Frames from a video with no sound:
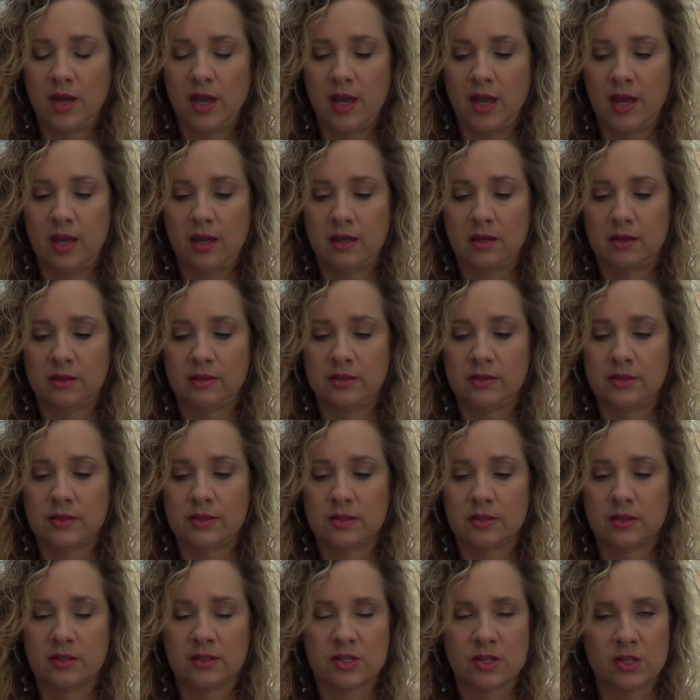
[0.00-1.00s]

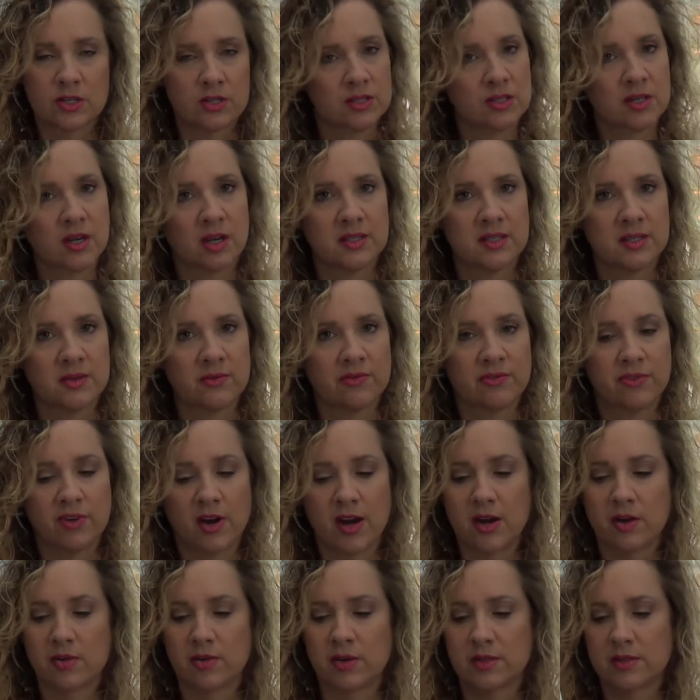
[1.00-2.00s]
and it's just got some
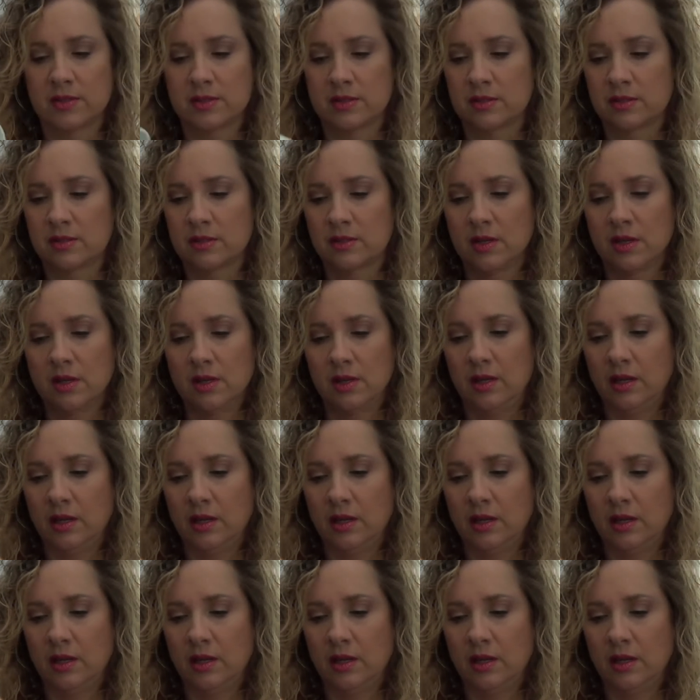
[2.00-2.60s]
fragrance,